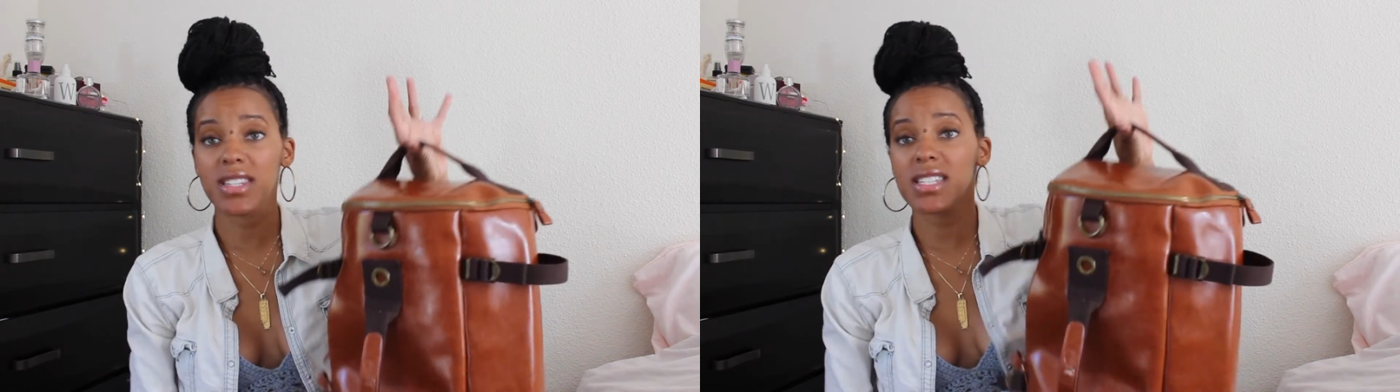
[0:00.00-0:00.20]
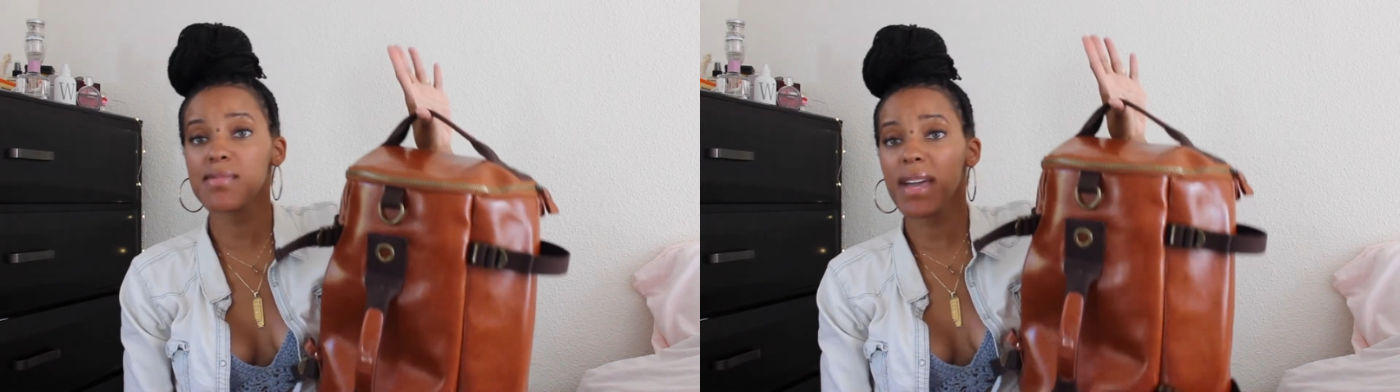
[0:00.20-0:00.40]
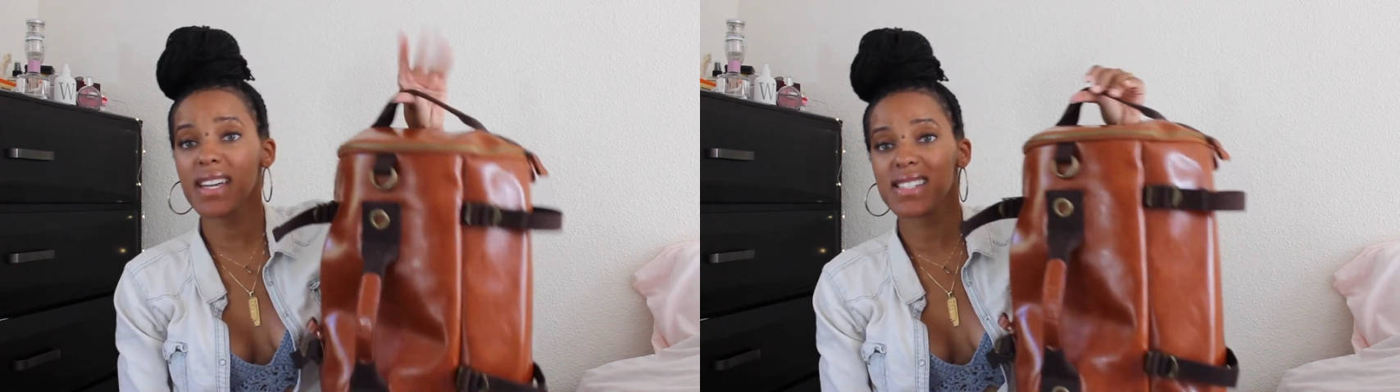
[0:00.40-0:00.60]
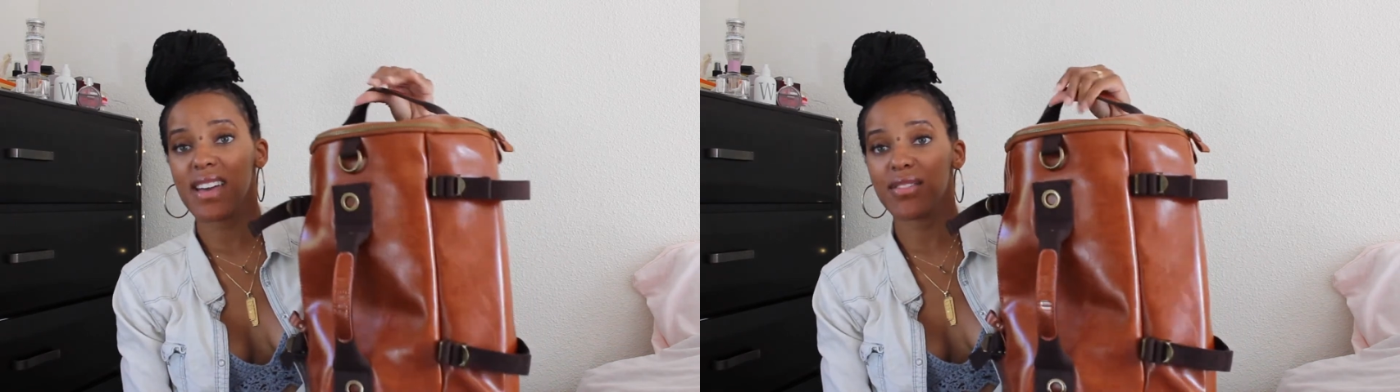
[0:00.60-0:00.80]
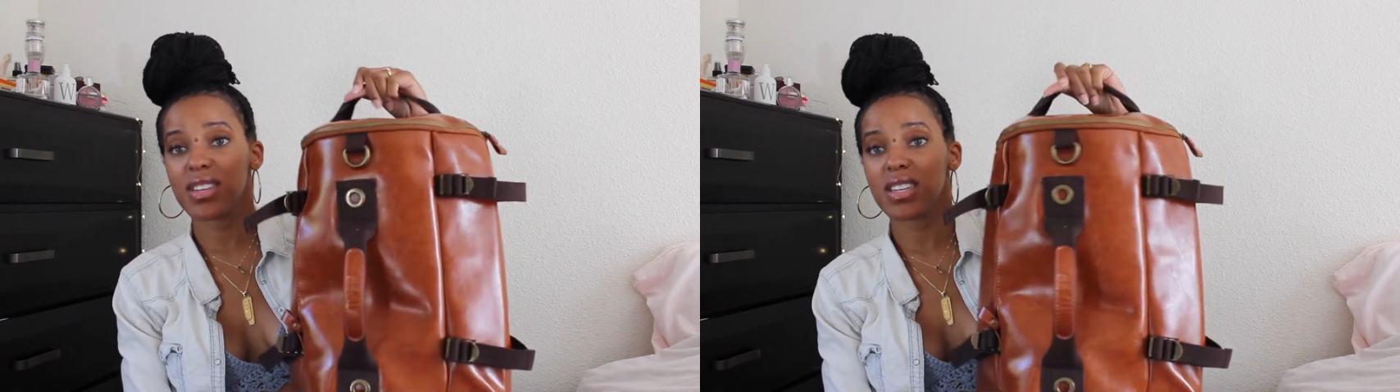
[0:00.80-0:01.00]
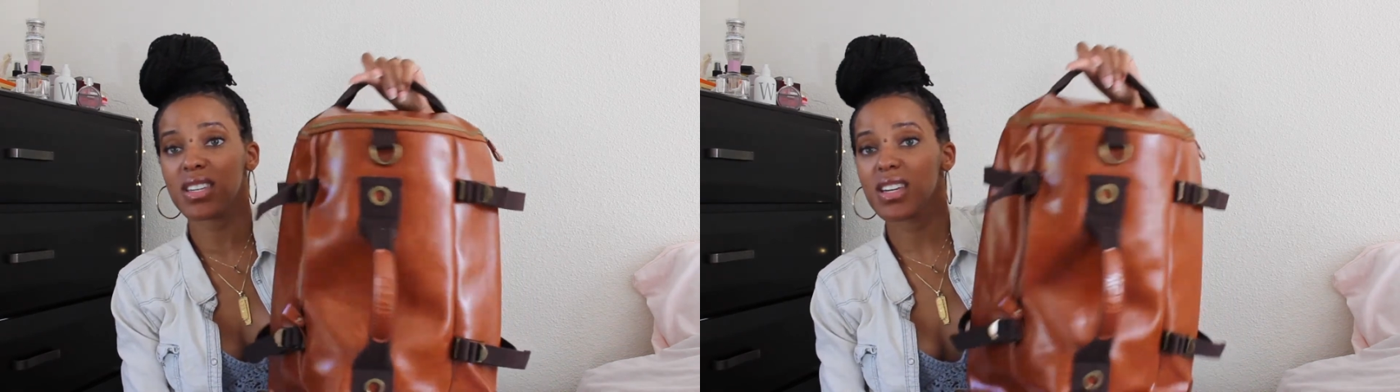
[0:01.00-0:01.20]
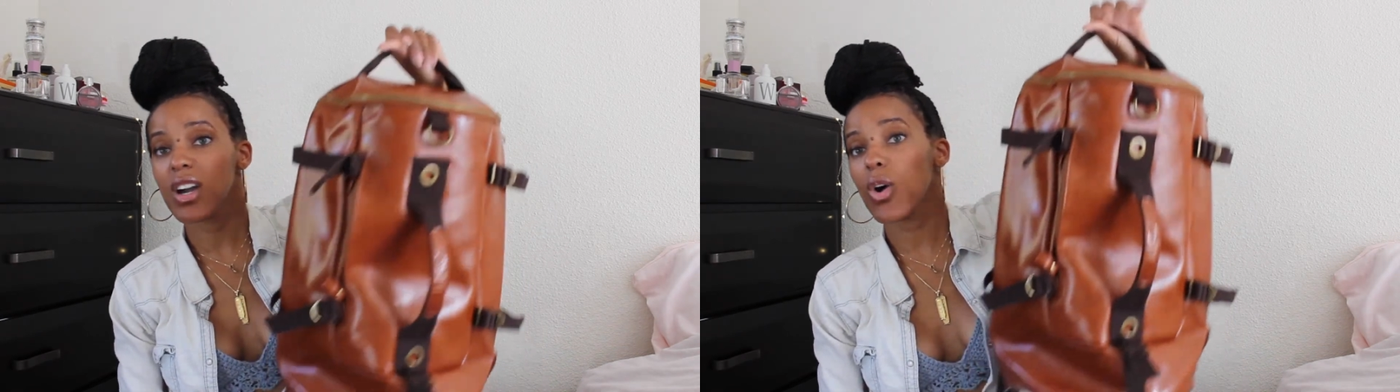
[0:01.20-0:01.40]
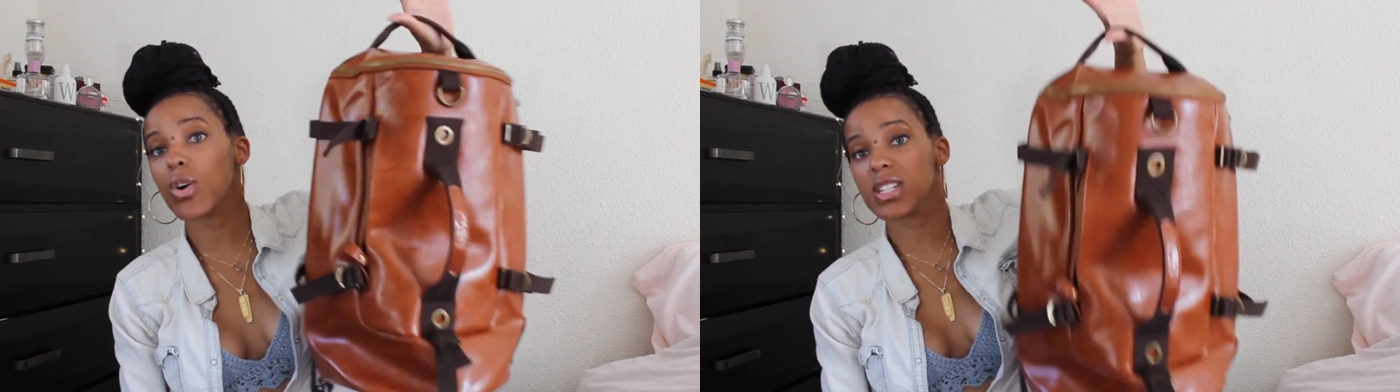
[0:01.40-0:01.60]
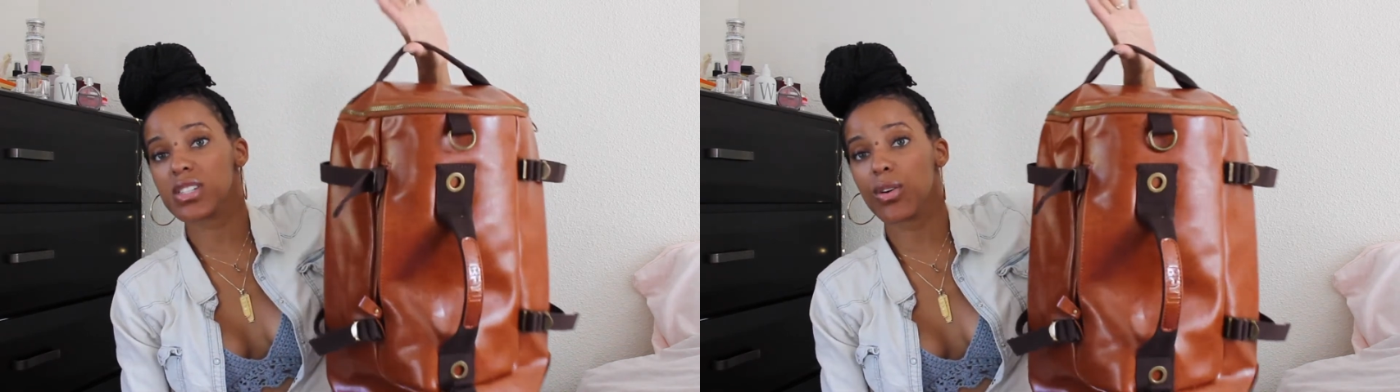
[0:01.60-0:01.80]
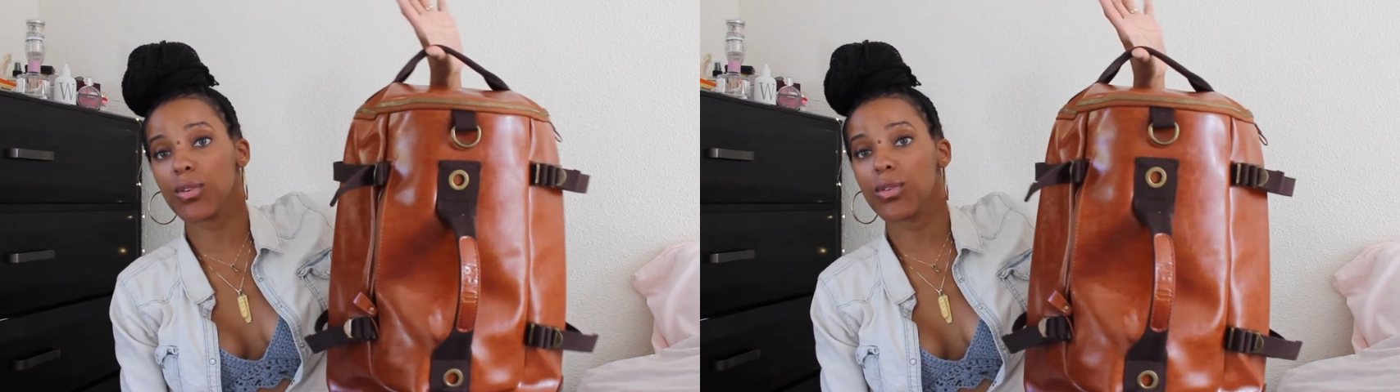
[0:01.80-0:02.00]
This bag is heavy on its
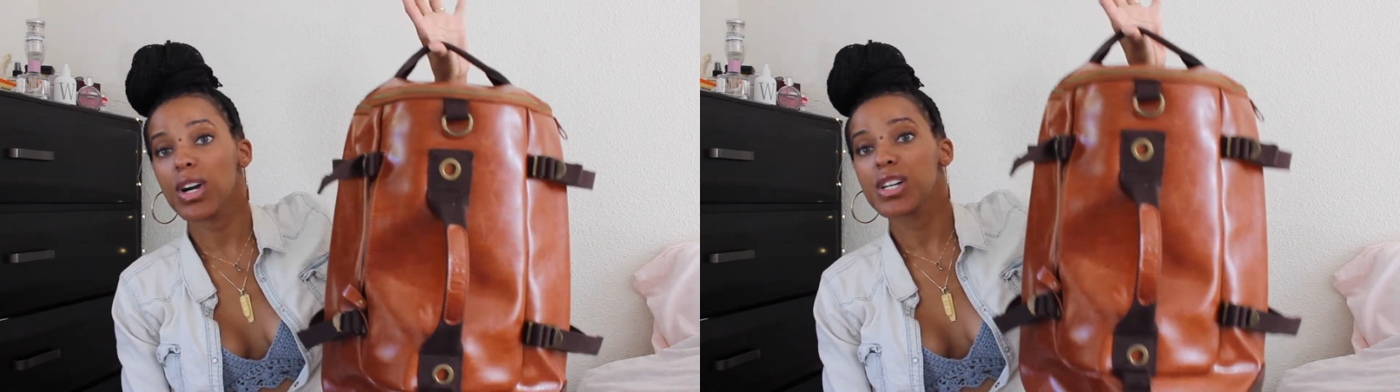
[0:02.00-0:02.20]
own,